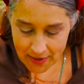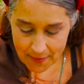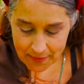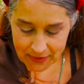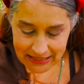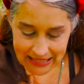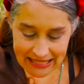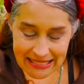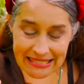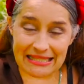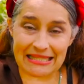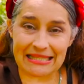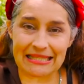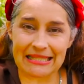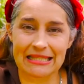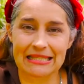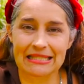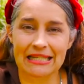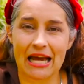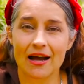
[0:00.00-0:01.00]
But this is
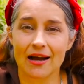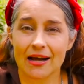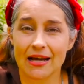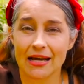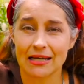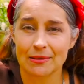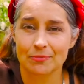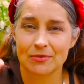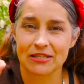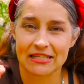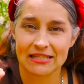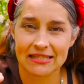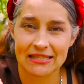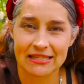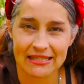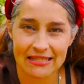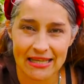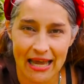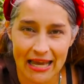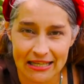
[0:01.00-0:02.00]
the time to
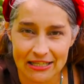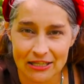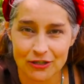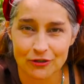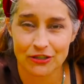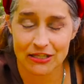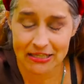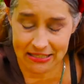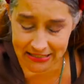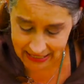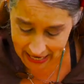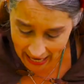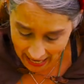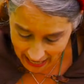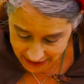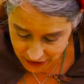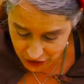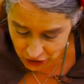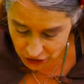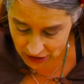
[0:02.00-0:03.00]
set your
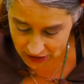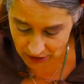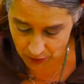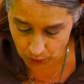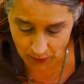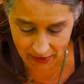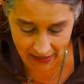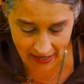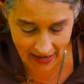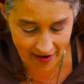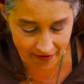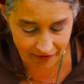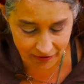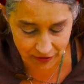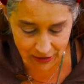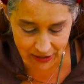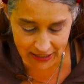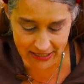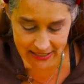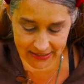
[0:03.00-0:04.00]
intention,
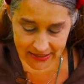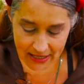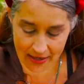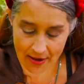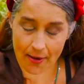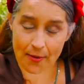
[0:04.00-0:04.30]
whatever it is.